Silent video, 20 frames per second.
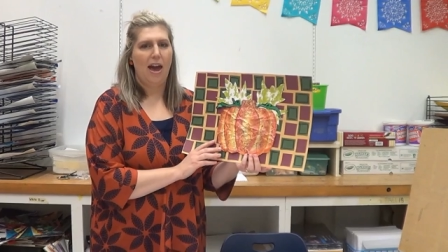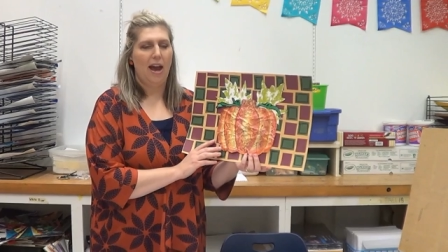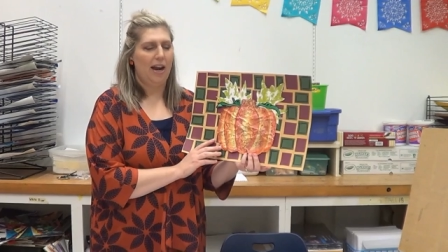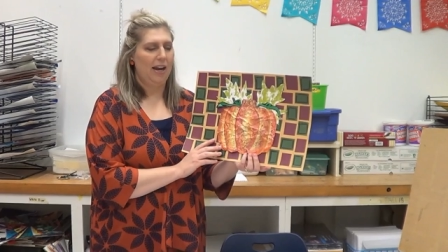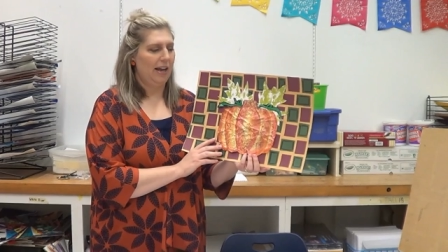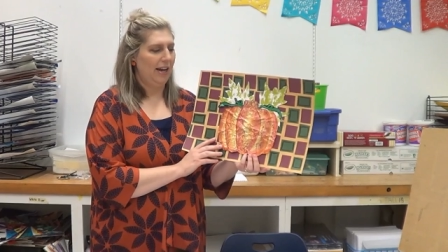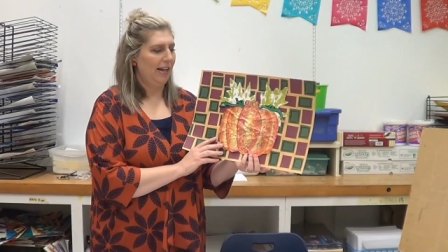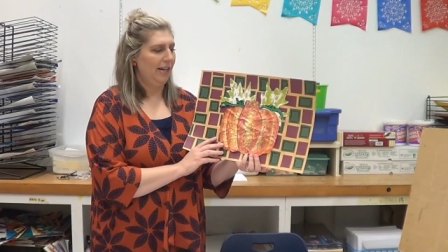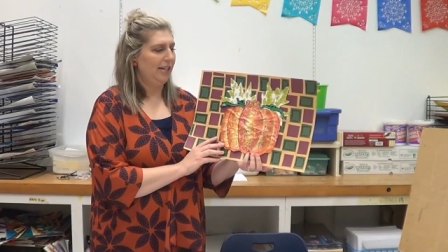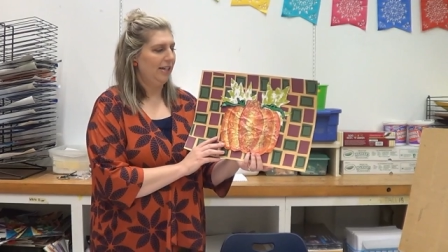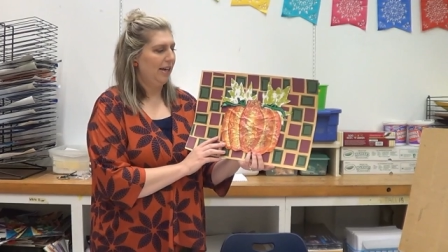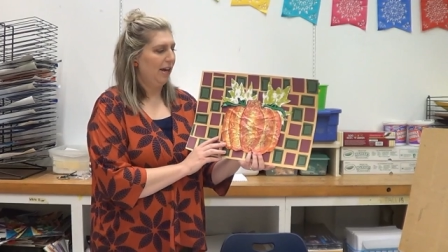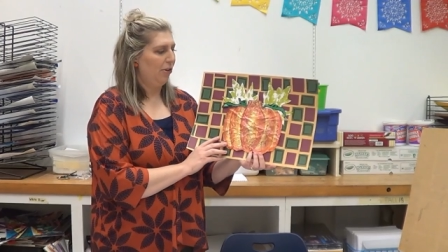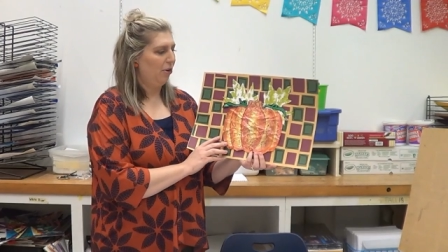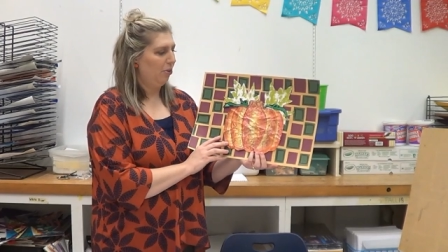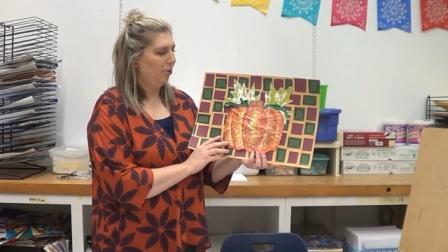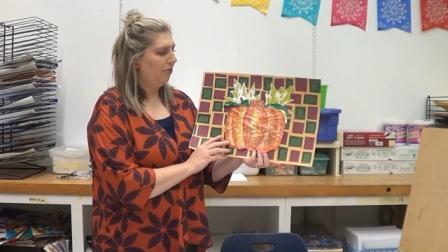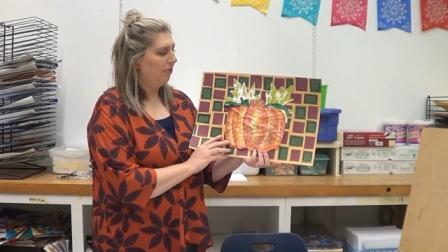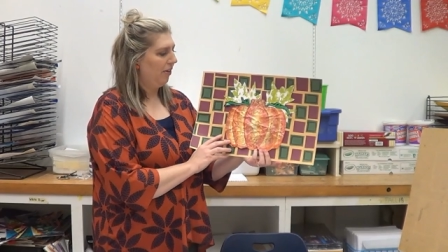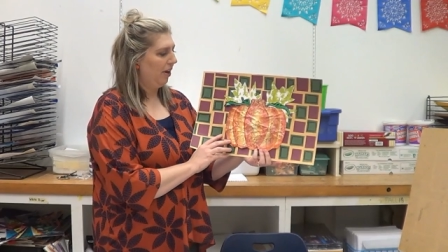and getting together
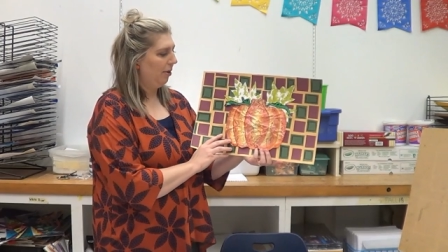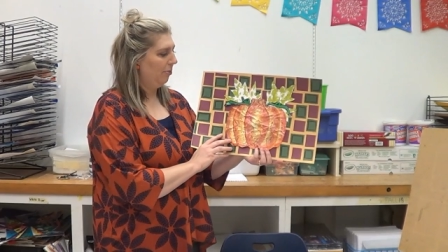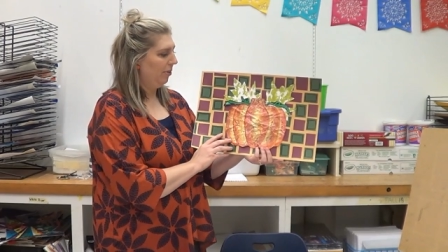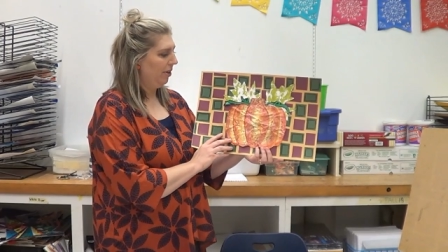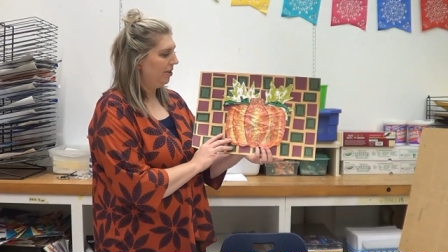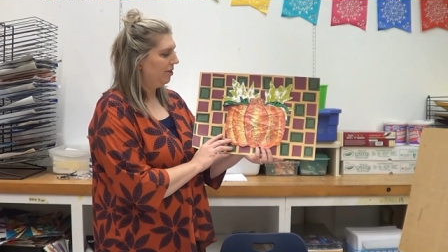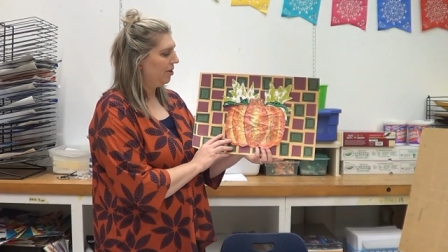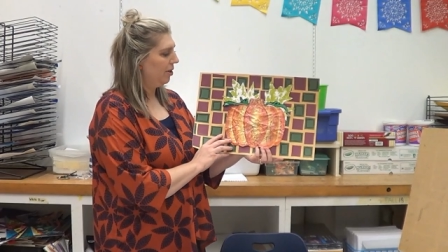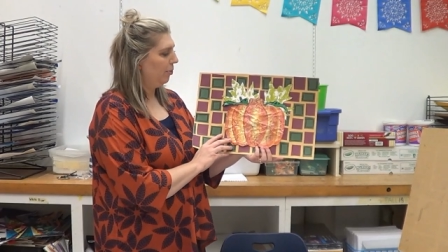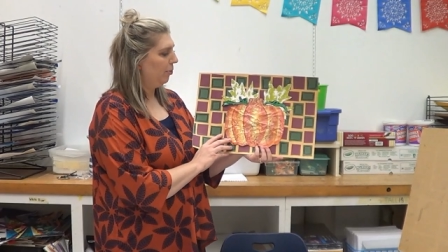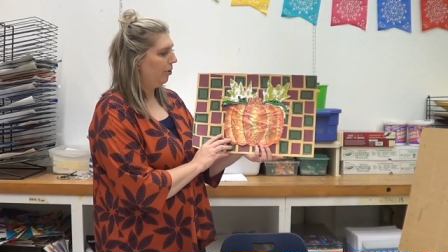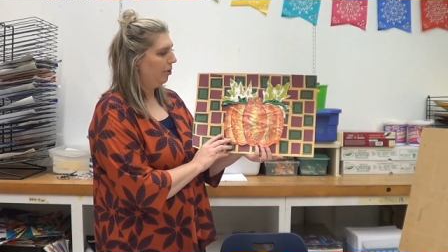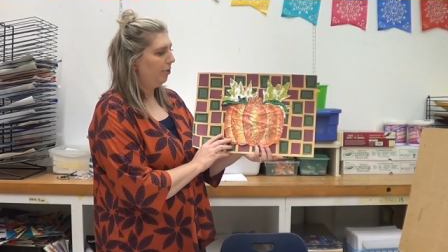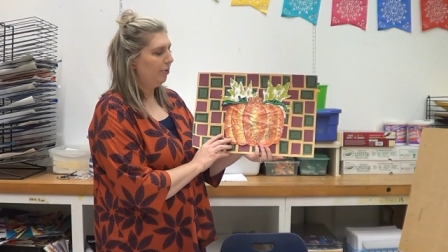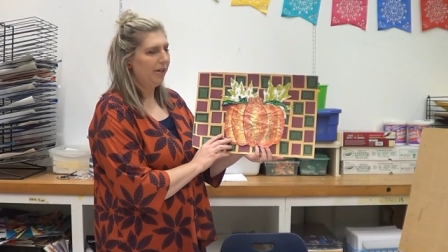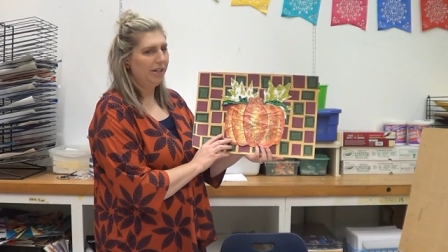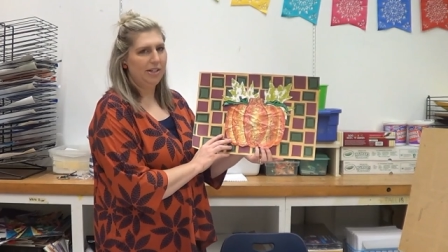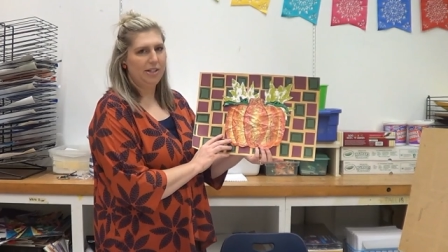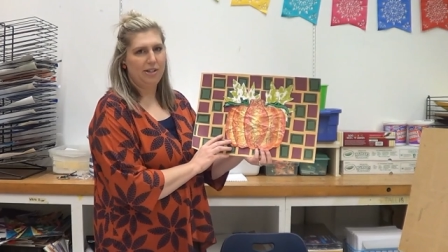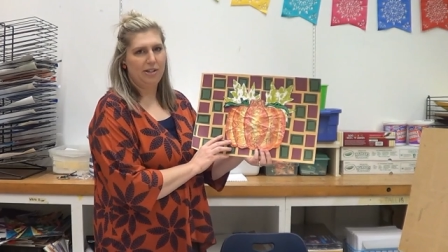with family, so we're
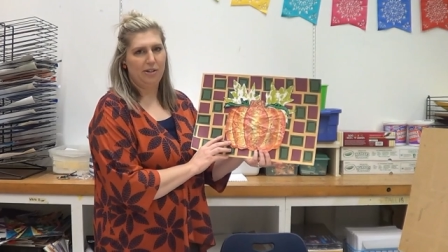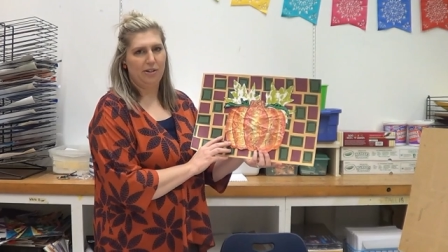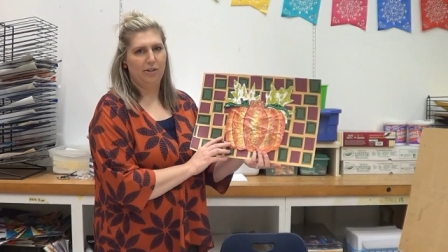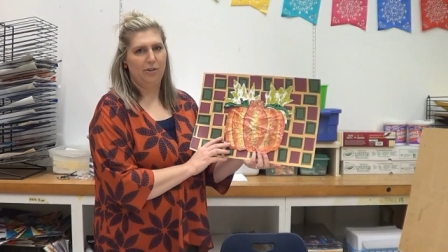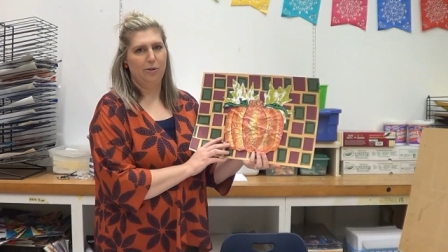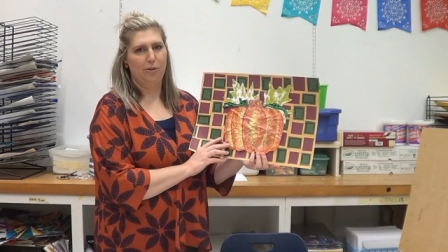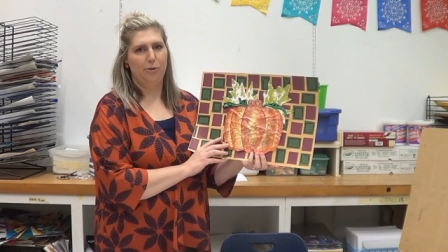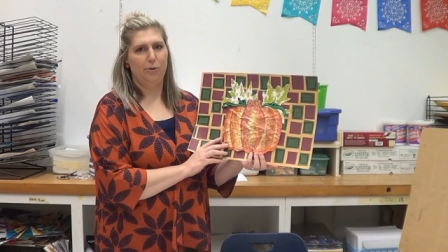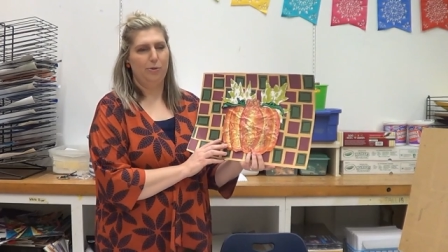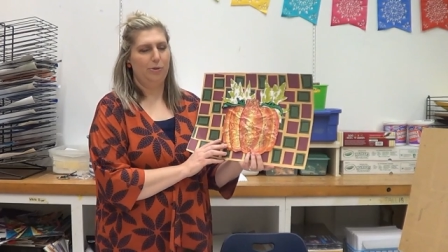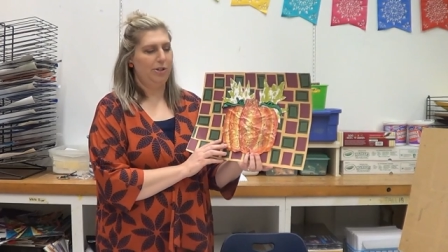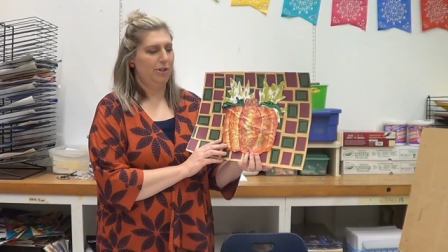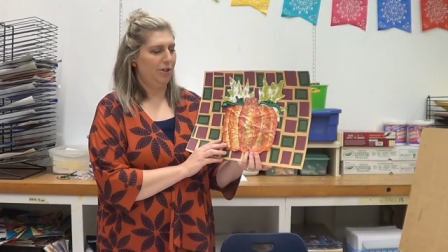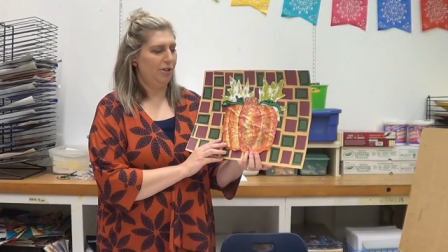going to